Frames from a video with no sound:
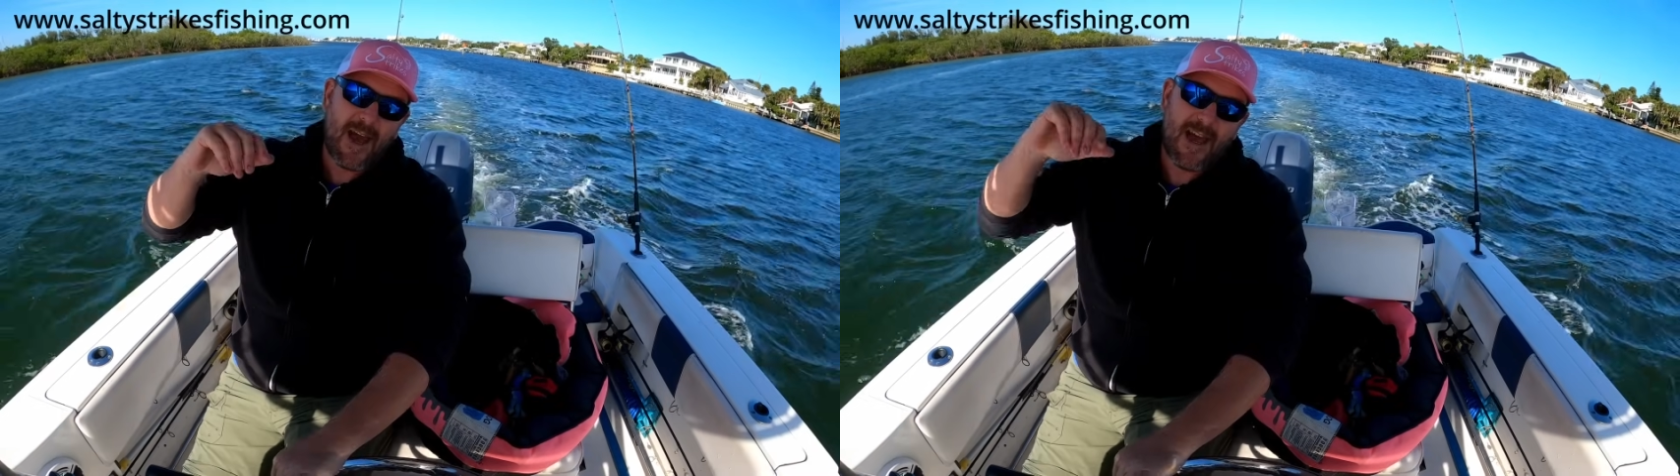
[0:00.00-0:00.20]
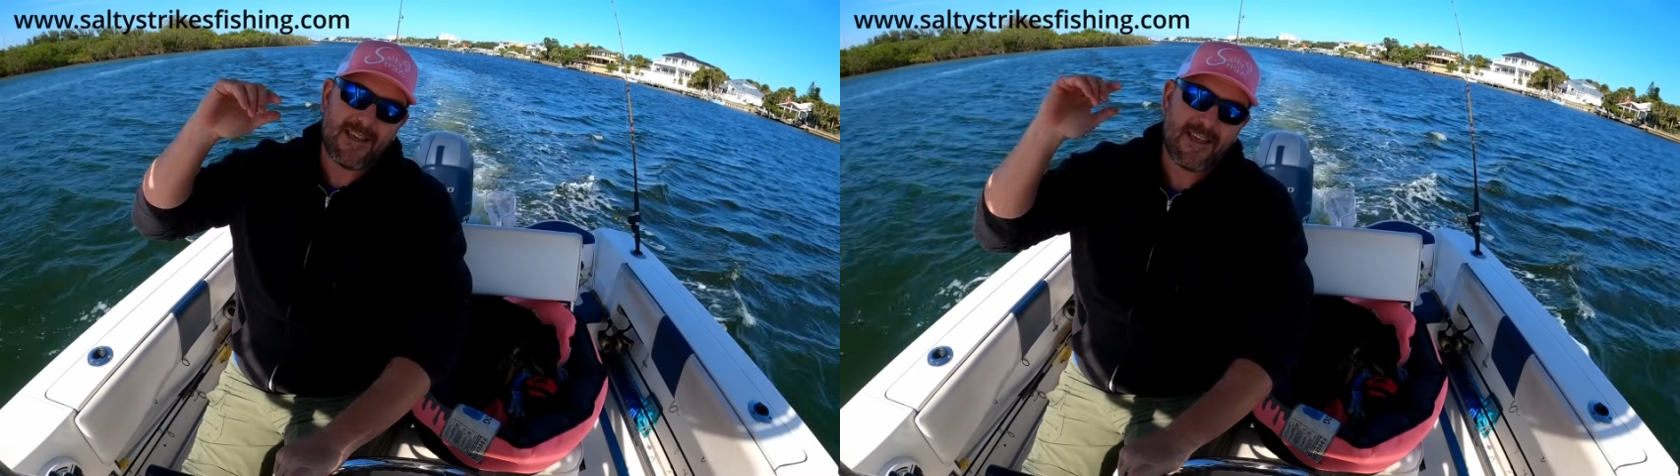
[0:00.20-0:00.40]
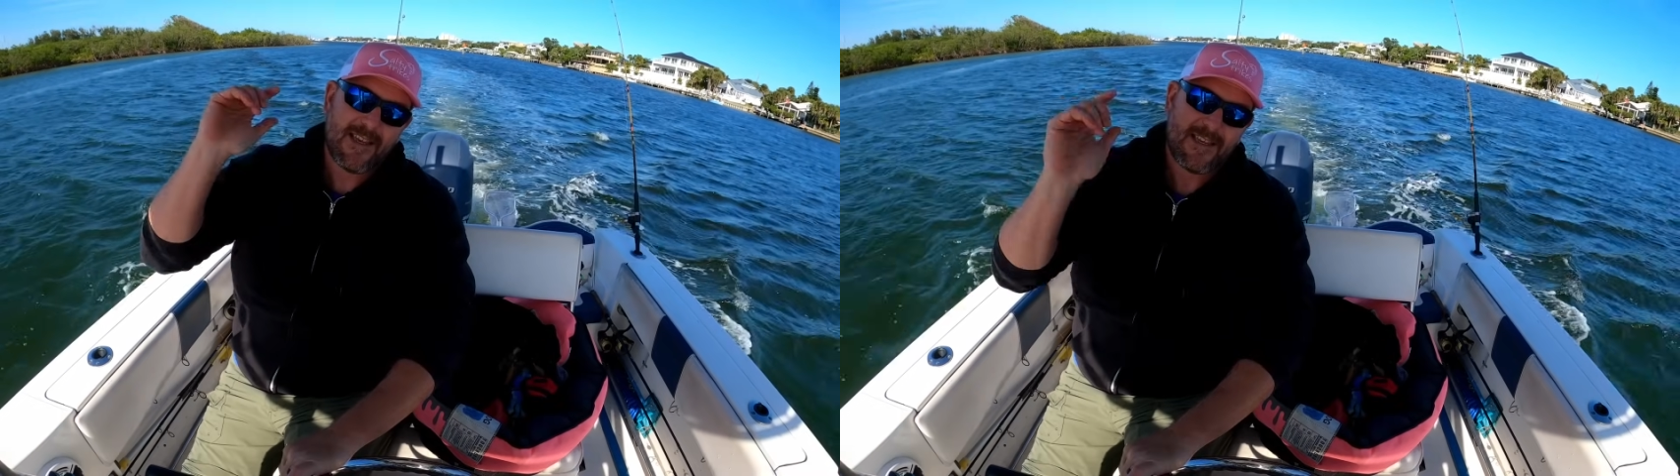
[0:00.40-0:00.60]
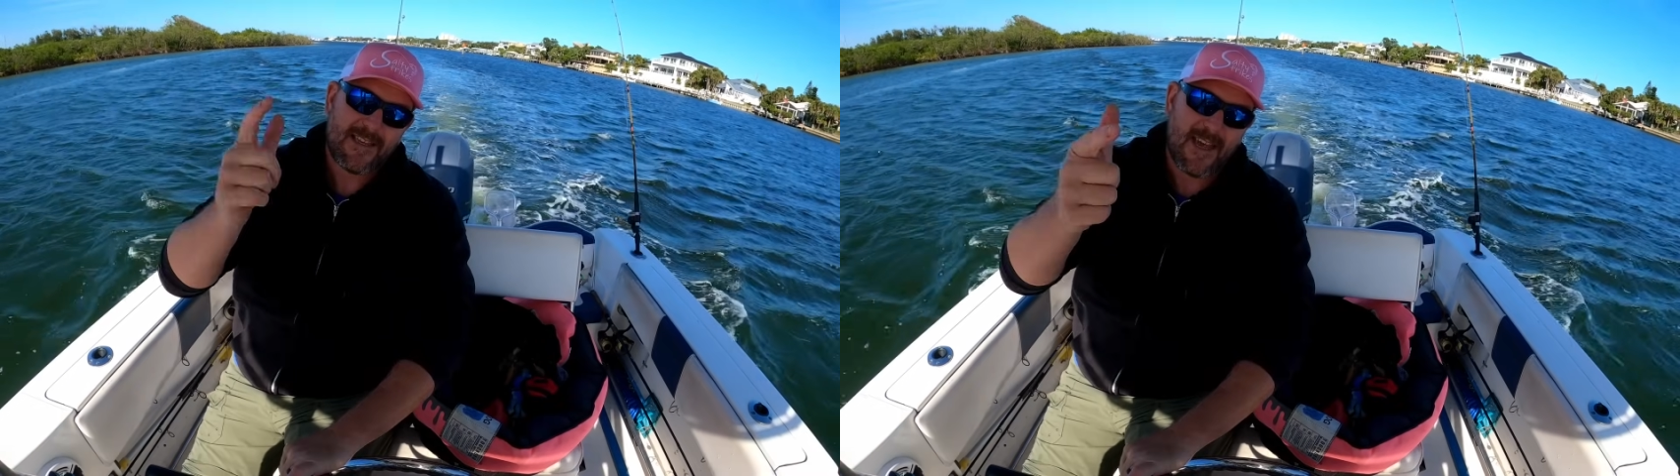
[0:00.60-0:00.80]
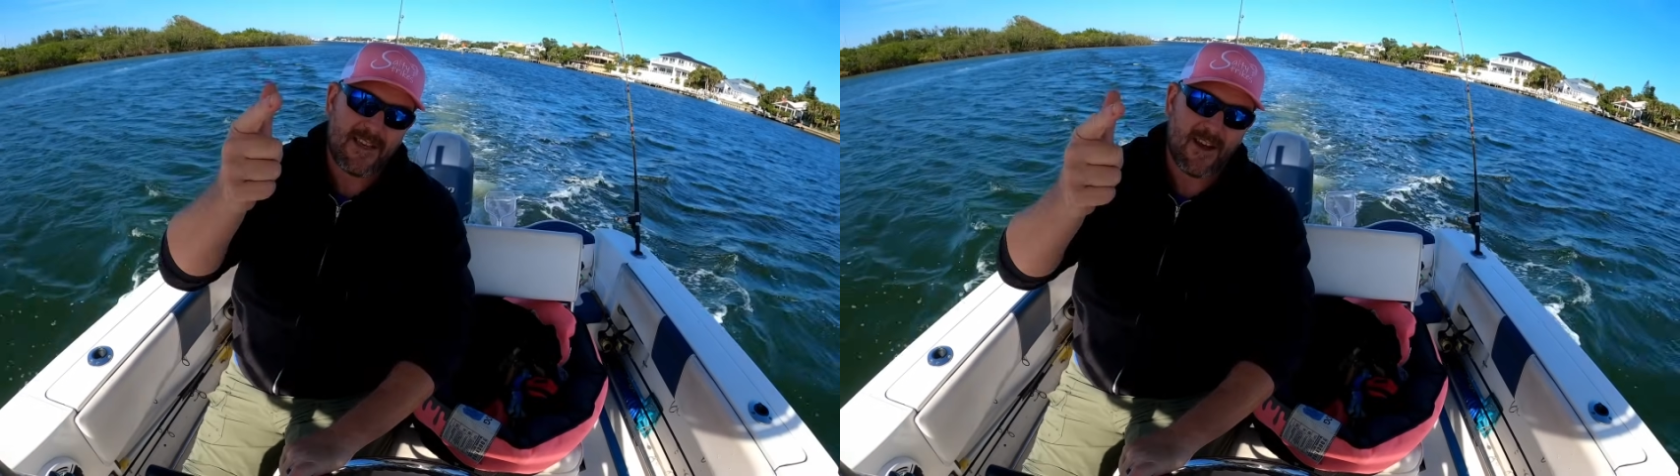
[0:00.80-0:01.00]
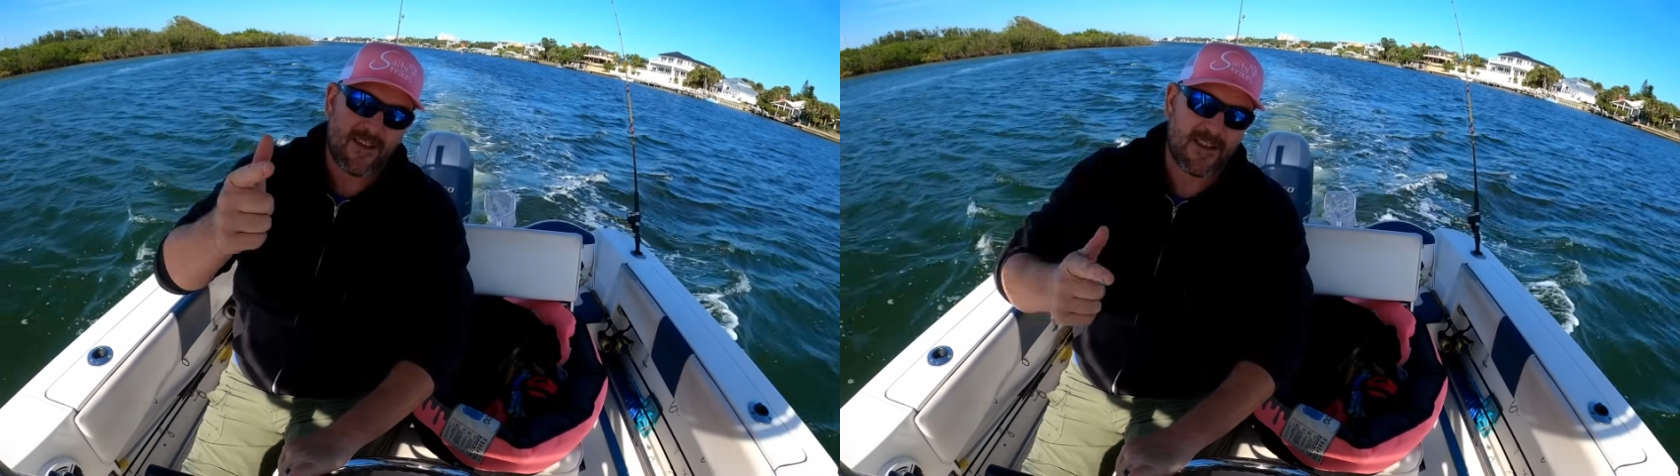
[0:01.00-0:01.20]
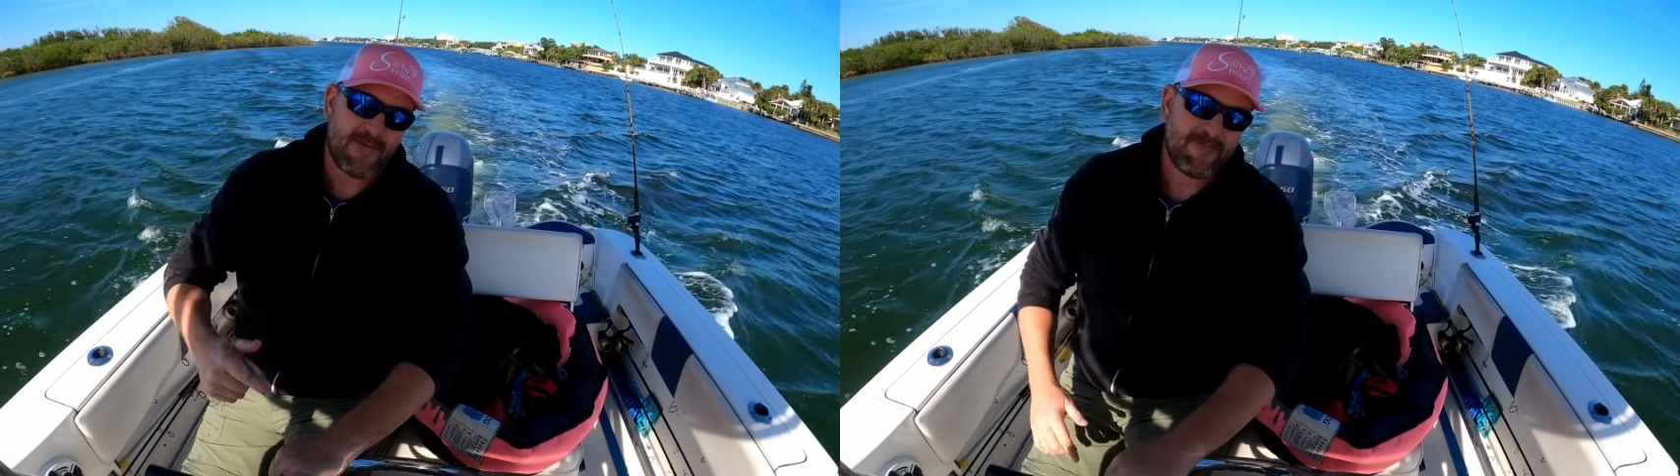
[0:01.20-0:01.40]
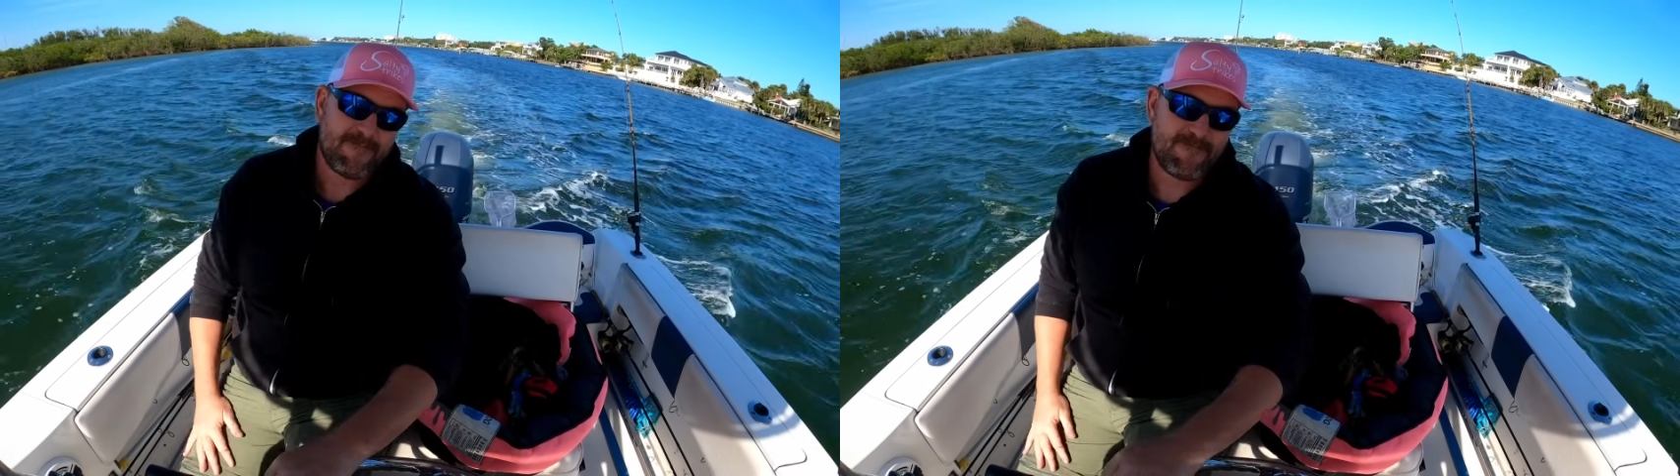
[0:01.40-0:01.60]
guys, stay salty.